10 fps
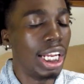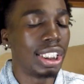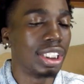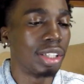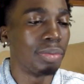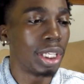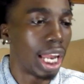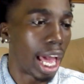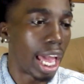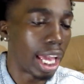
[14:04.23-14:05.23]
Listen to me.
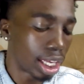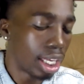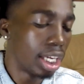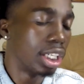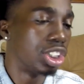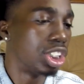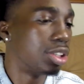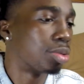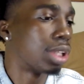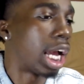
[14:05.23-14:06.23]
Like, she
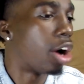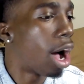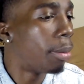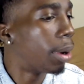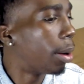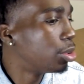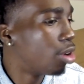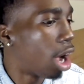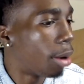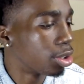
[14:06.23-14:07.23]
just was like, oh, I
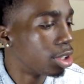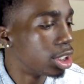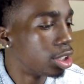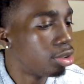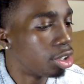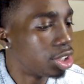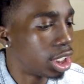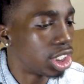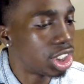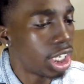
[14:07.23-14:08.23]
was on this, you know,
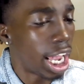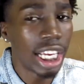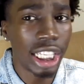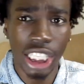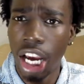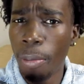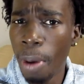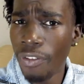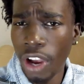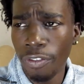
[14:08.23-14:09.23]
shit. She ate. And then her
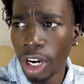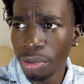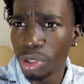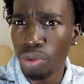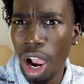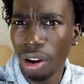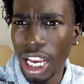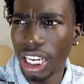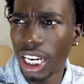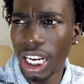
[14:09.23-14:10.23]
motherfucking verse was raw.
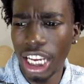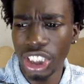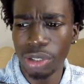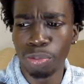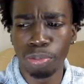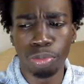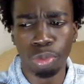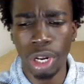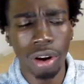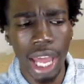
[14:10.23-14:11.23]
Like, it ain't like she
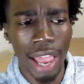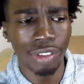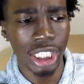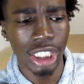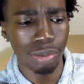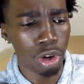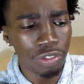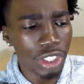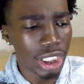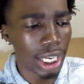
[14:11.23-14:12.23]
went on lab and said some
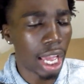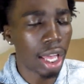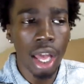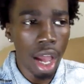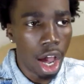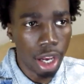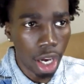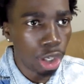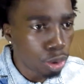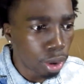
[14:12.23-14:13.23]
goofy shit. Like,
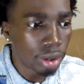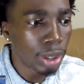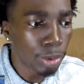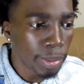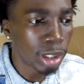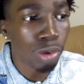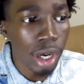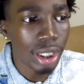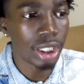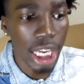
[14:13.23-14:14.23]
her do it on Tip Remix
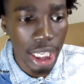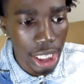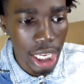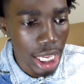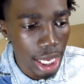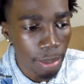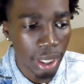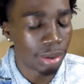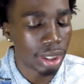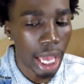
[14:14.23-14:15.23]
was, it did eat.
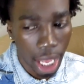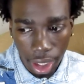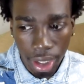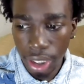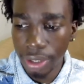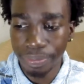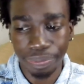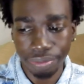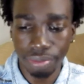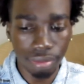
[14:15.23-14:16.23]
But it was like,
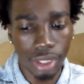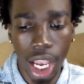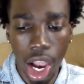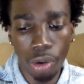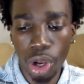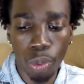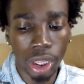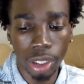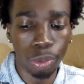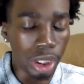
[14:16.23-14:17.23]
I don't know
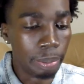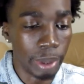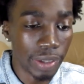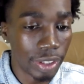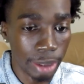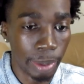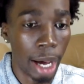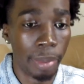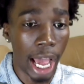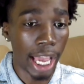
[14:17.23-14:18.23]
what the beef is
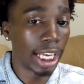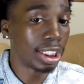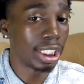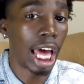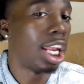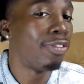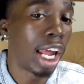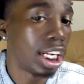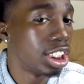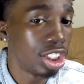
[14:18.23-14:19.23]
about. But I guess, I feel
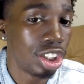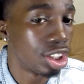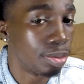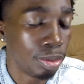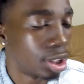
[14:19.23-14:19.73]
like this is just